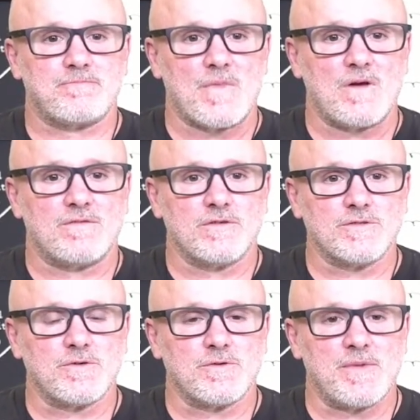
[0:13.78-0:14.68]
I
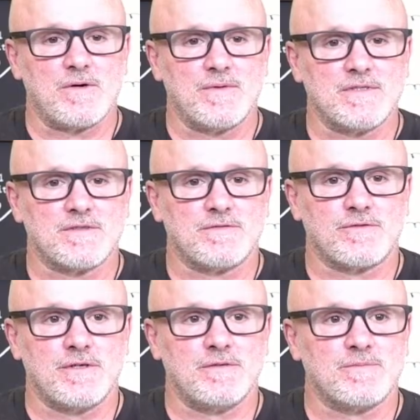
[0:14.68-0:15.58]
first heard about Wings of
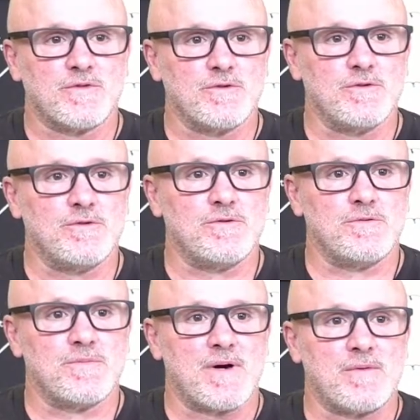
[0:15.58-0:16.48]
Freedom
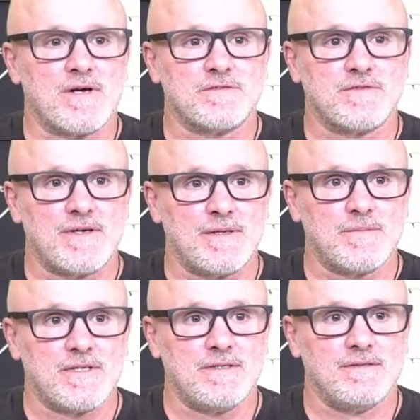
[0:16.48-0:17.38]
through my wife's
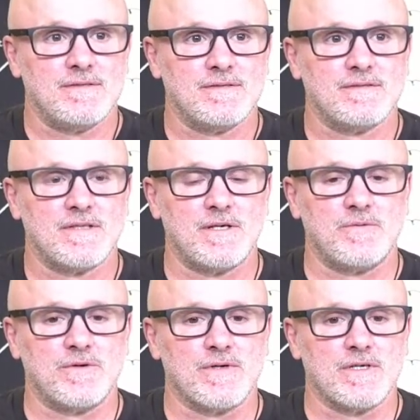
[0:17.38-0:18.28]
family. They
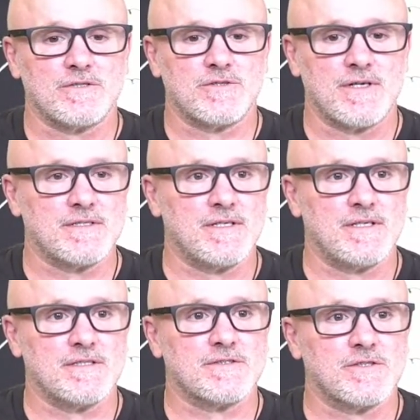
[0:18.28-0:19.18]
were trying to
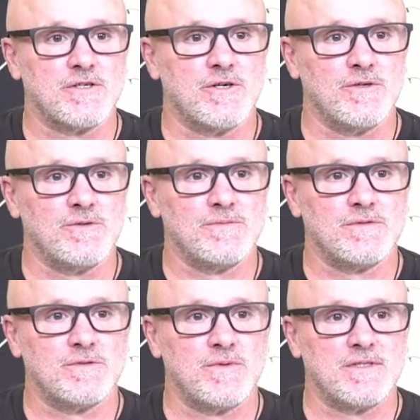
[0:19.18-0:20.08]
get us to go
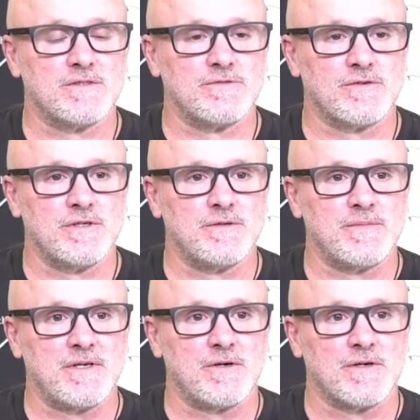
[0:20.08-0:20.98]
to Wings of Freedom
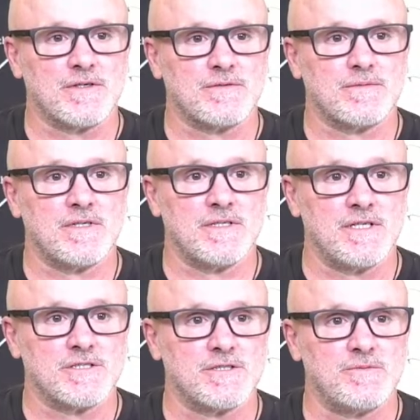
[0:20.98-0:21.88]
in our
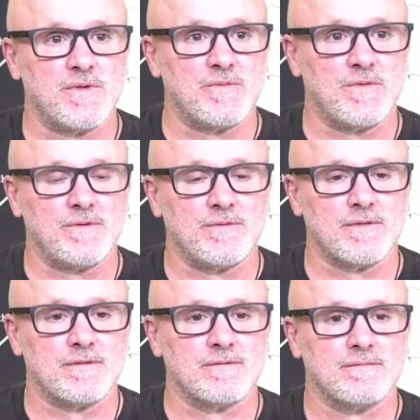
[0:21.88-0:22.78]
addiction when we
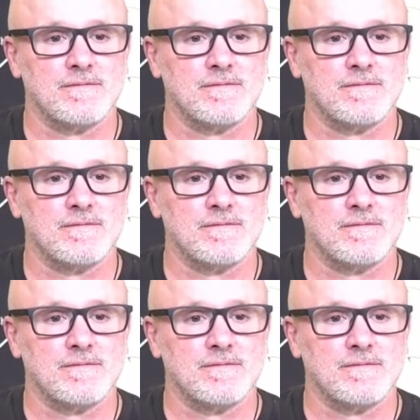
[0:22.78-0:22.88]
were